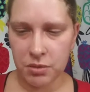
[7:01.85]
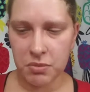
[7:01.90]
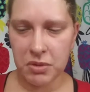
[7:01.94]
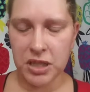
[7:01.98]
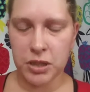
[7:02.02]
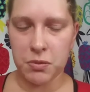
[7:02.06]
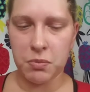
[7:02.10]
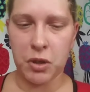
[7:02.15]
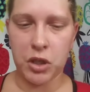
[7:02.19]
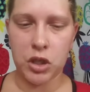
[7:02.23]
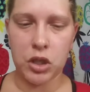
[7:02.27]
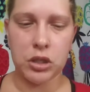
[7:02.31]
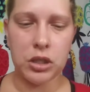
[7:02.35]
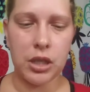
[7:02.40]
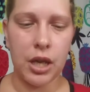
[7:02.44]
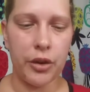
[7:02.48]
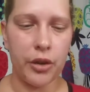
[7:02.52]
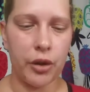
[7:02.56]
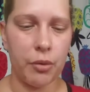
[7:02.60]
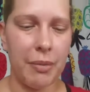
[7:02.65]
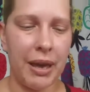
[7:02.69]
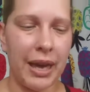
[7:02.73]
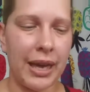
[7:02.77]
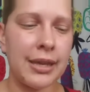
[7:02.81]
as much as other
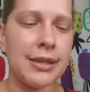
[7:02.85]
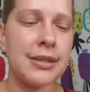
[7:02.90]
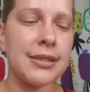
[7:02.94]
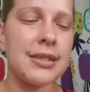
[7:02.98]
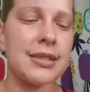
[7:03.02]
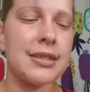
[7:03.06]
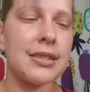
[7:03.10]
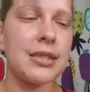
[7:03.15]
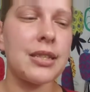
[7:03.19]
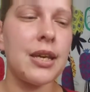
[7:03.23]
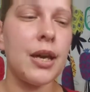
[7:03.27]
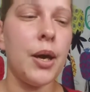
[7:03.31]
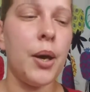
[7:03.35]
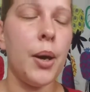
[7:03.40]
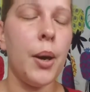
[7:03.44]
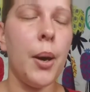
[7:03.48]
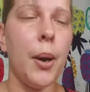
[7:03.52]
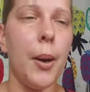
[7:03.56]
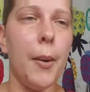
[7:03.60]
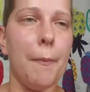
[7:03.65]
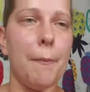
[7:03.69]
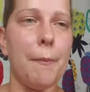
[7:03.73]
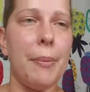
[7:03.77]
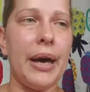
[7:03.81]
masks.
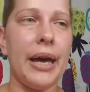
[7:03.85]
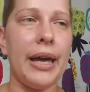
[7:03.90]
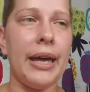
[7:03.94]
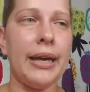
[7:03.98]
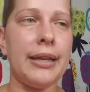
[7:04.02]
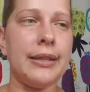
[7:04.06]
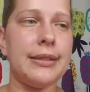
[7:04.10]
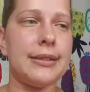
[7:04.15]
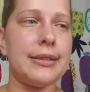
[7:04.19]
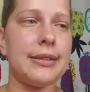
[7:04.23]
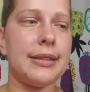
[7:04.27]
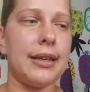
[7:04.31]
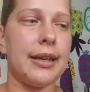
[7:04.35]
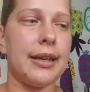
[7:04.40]
But